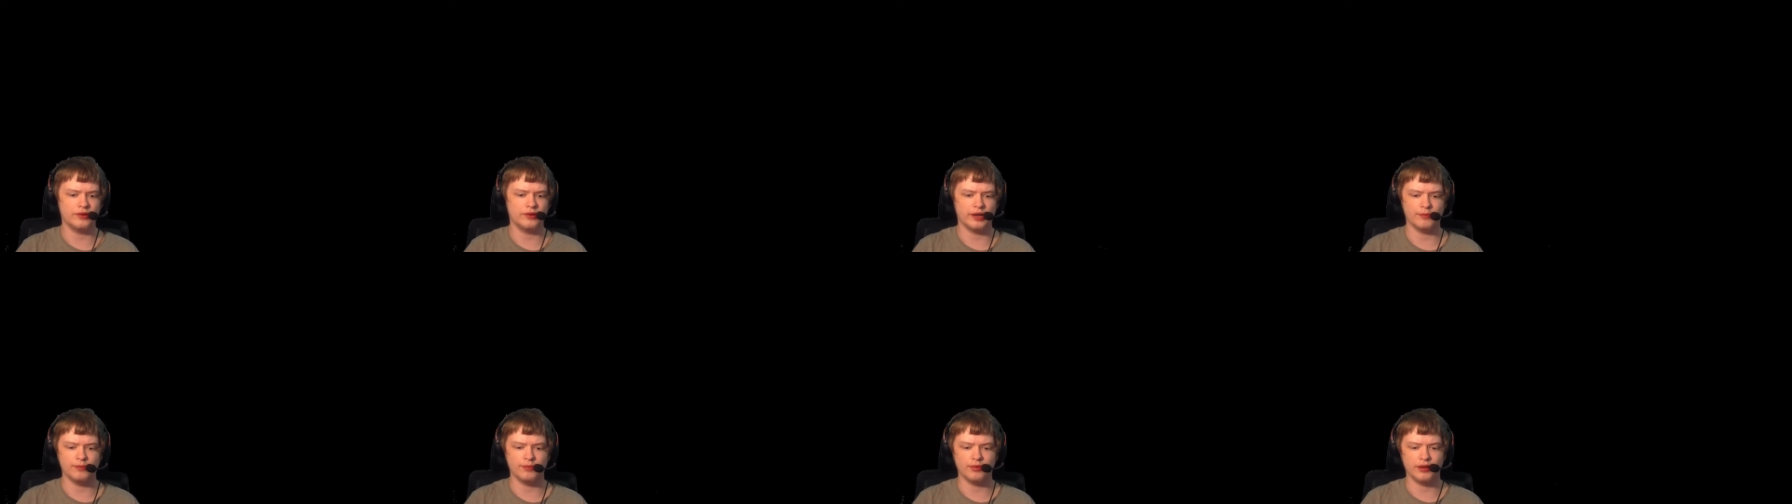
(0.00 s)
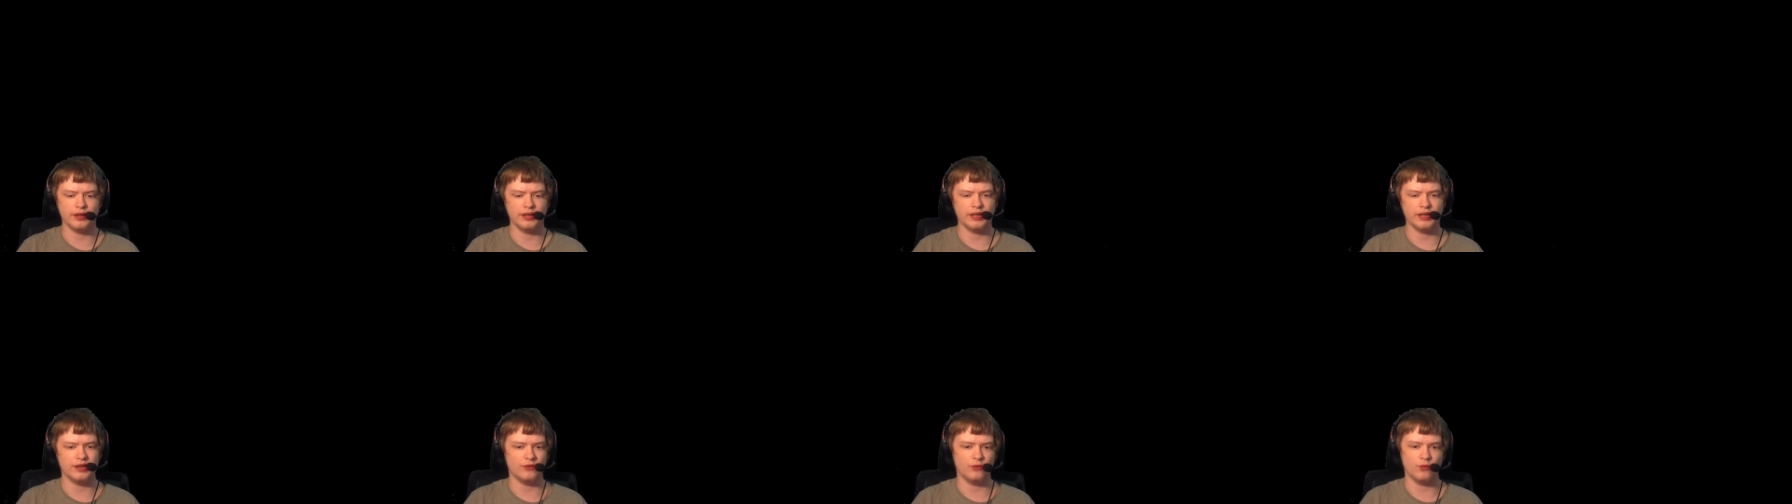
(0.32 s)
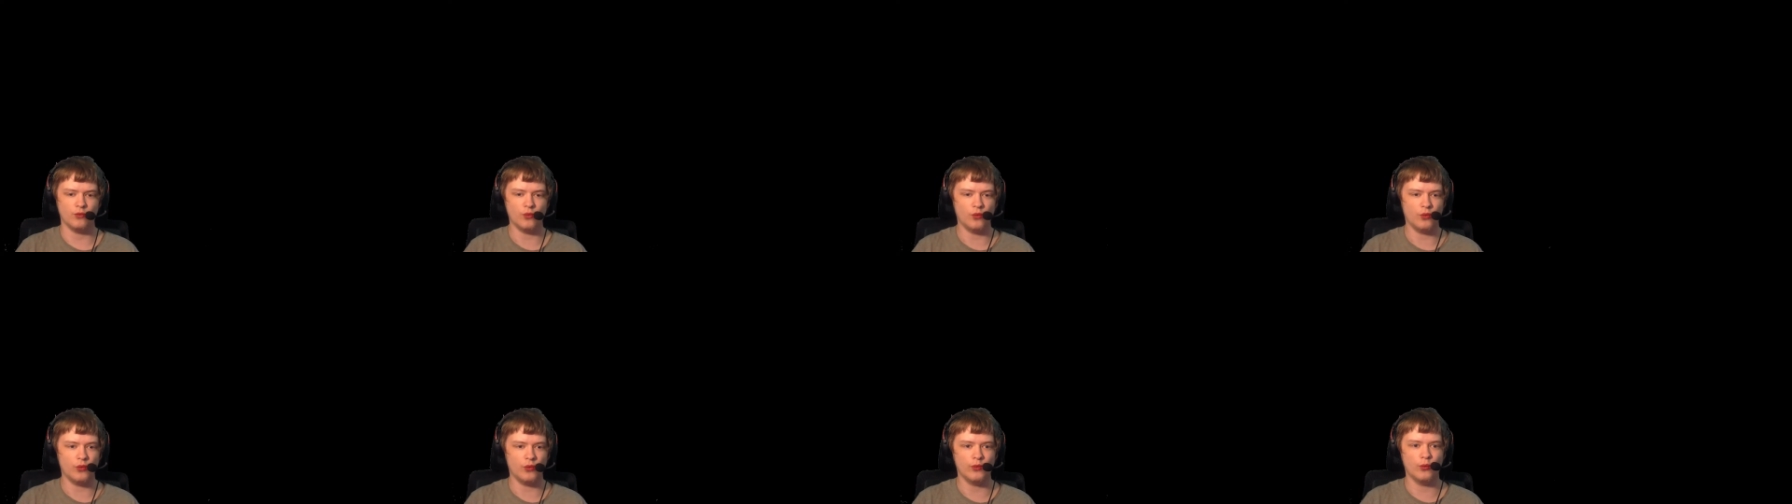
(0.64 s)
and I'm playing
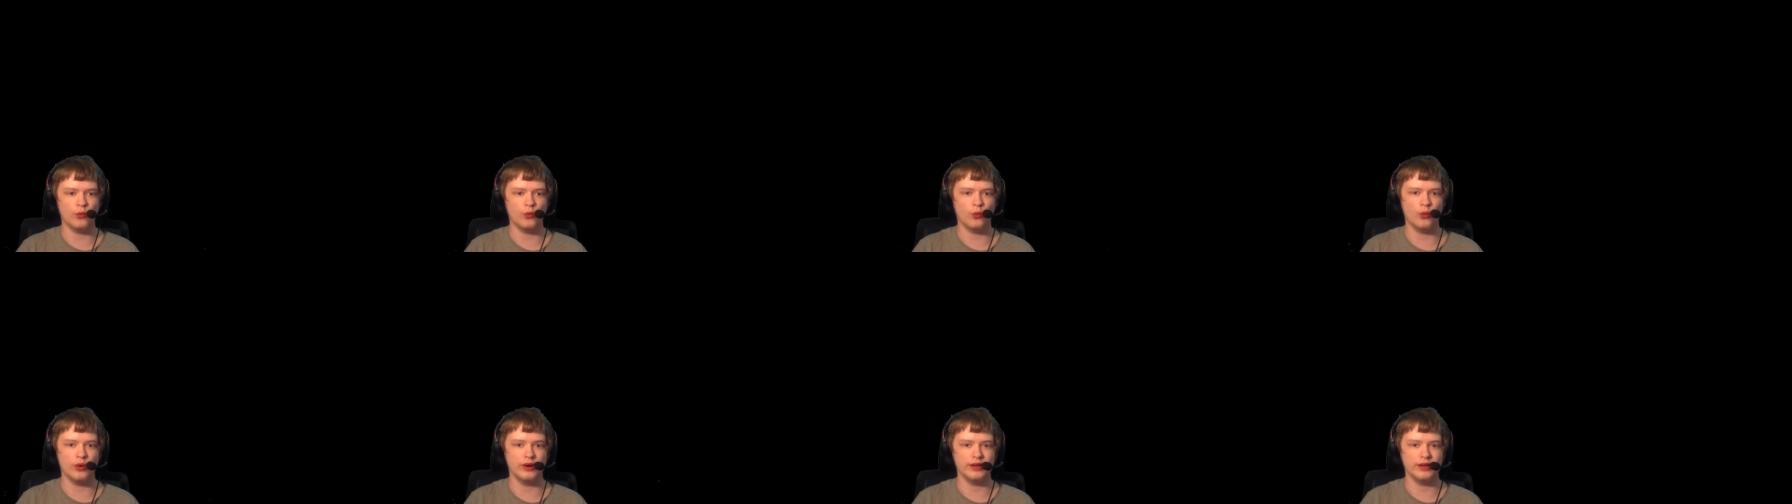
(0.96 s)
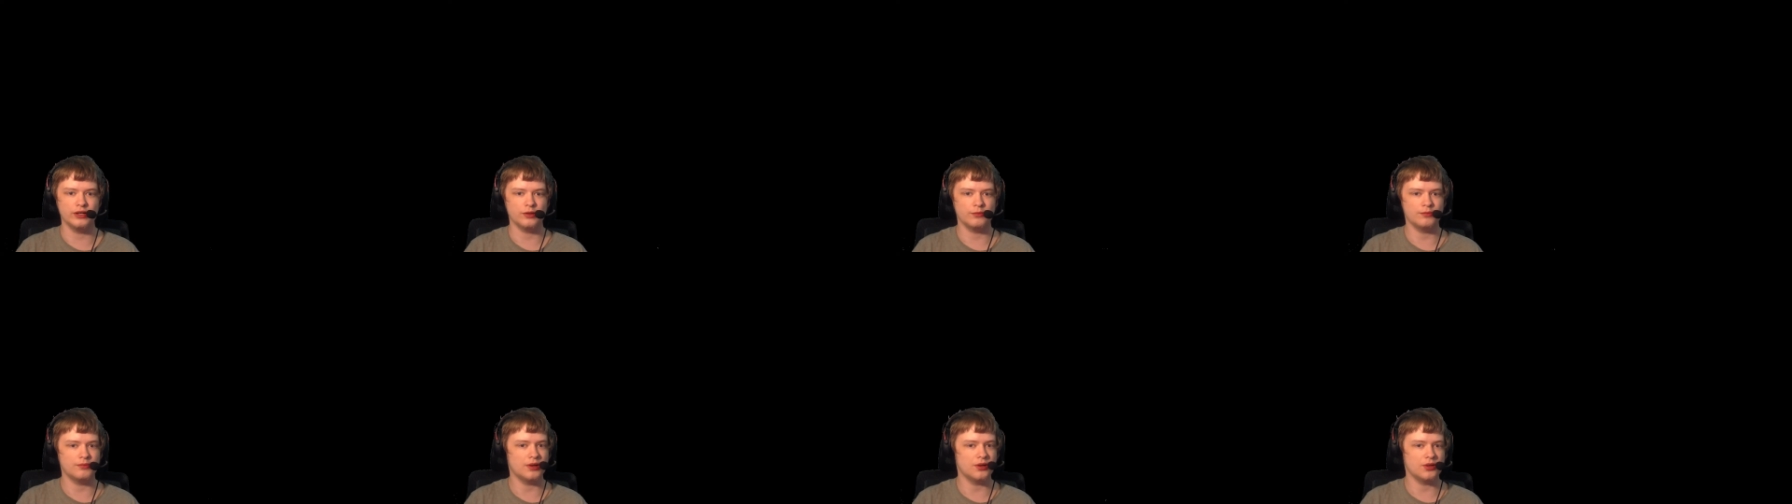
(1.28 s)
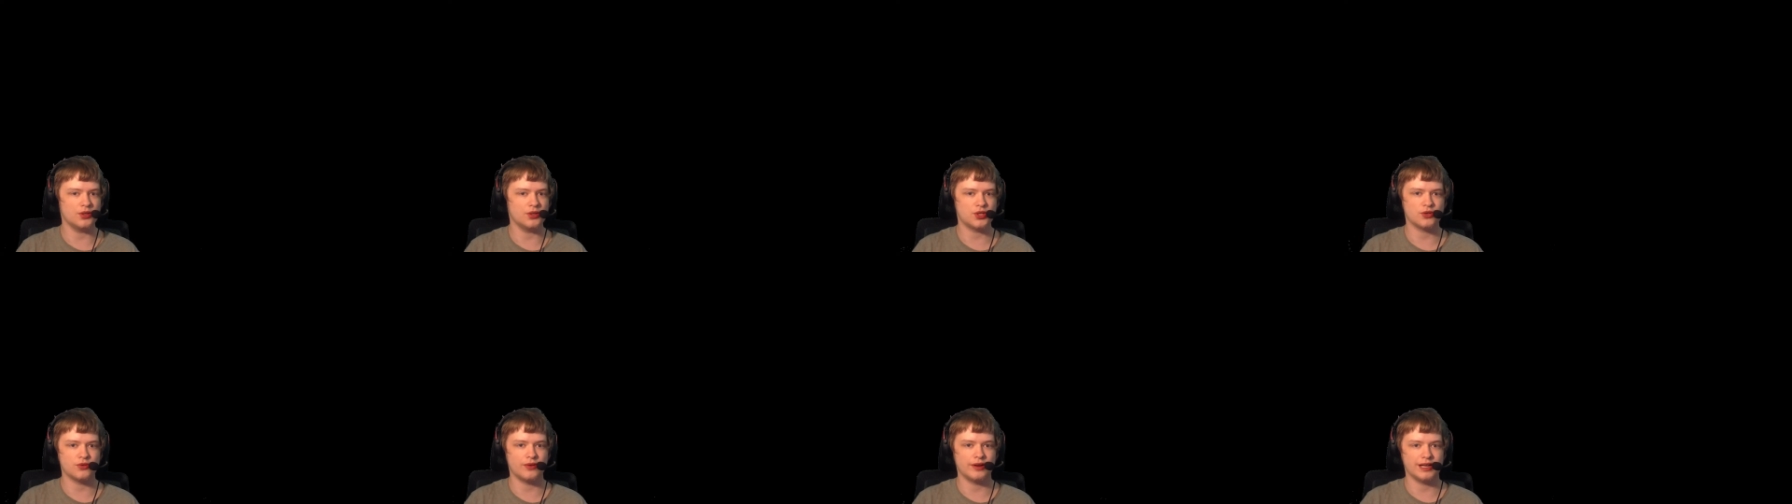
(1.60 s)
in window
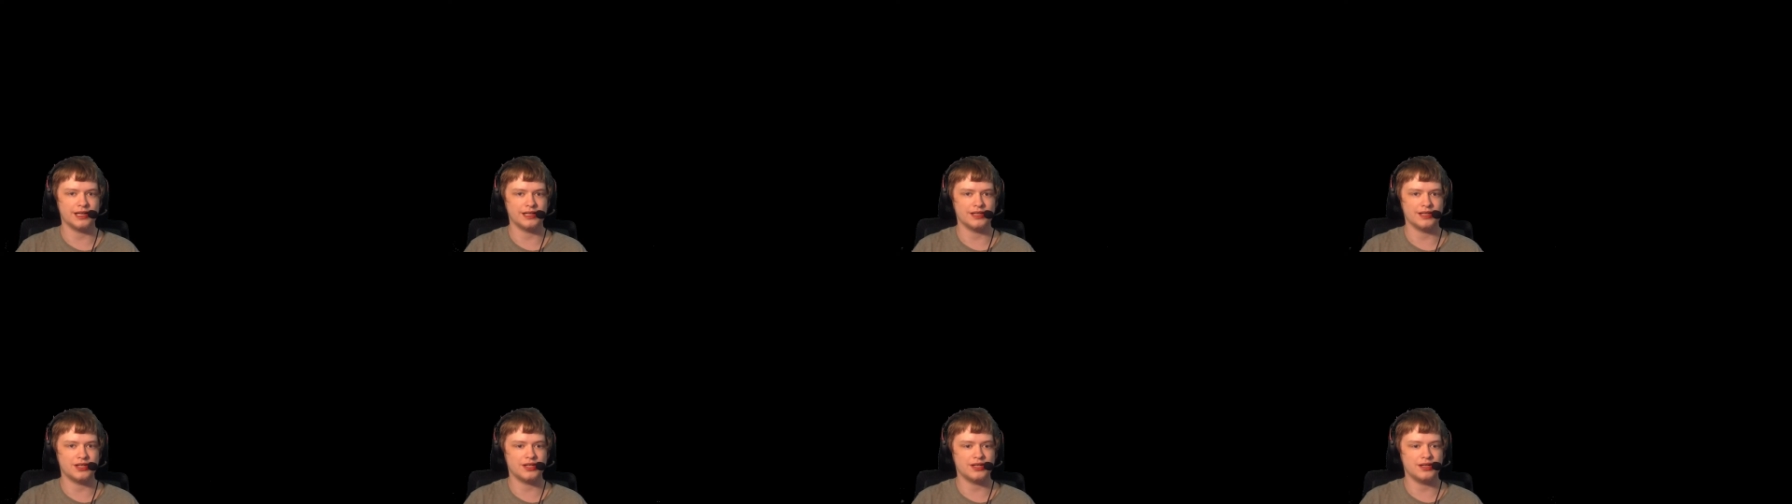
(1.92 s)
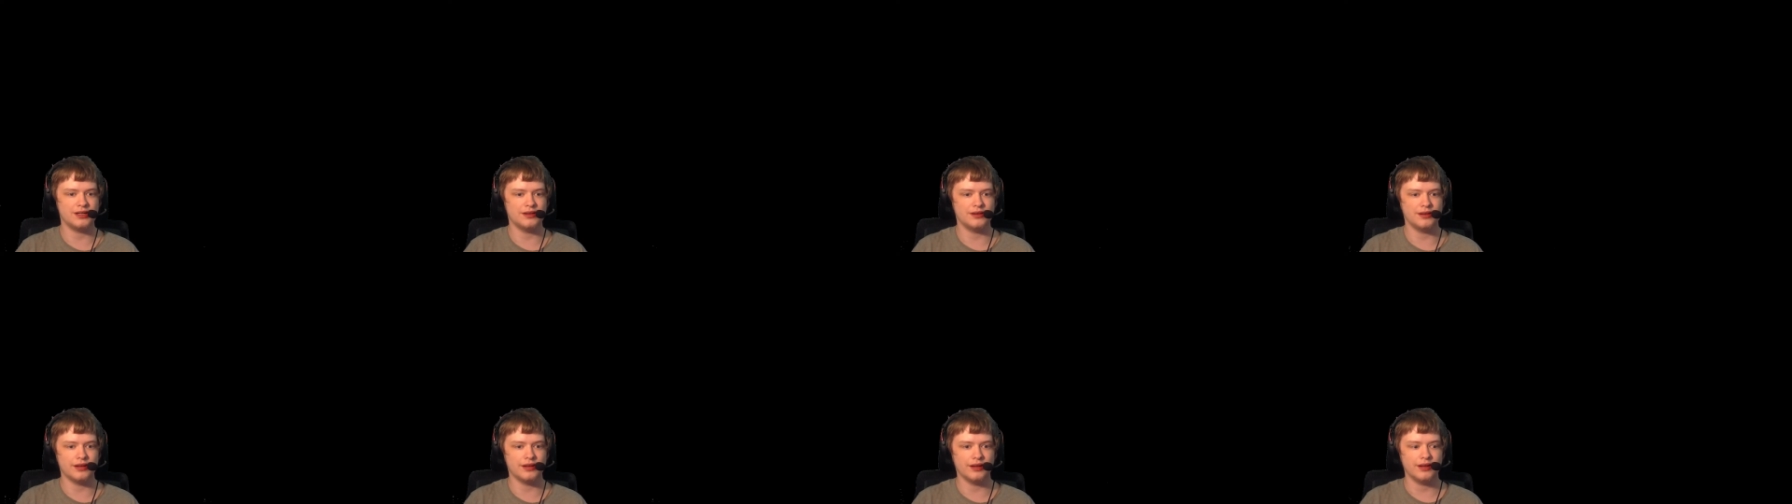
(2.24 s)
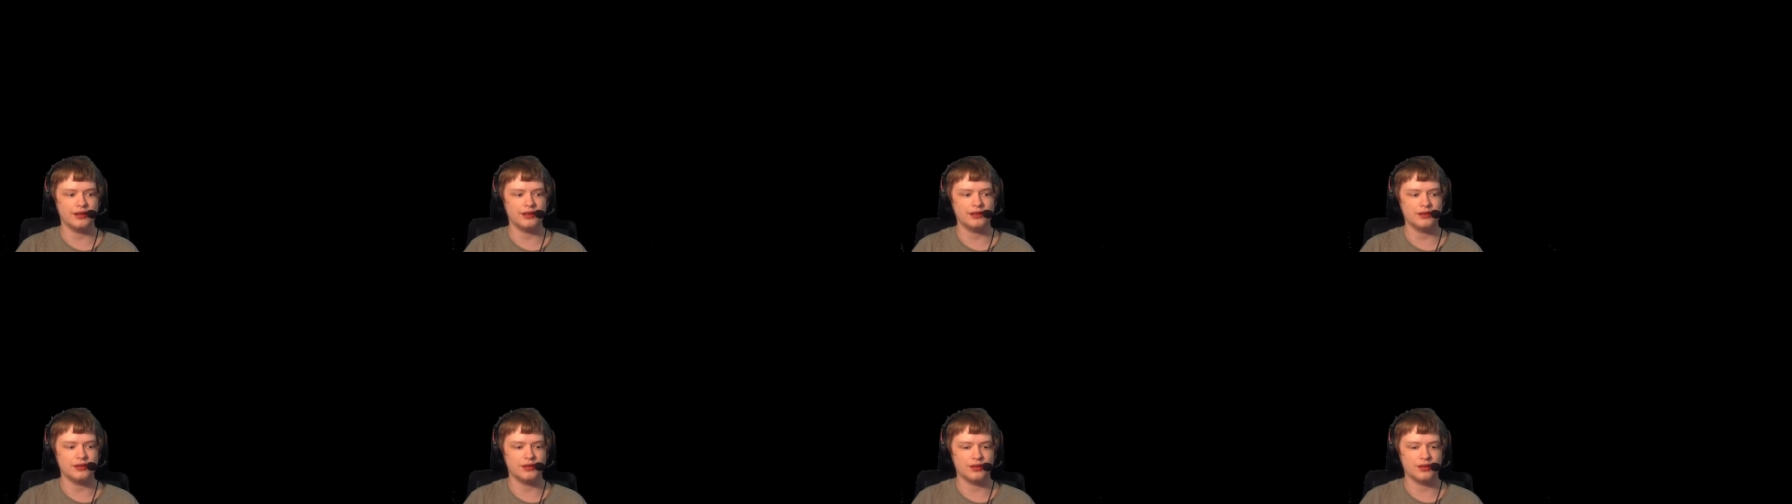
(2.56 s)
mode so I can see the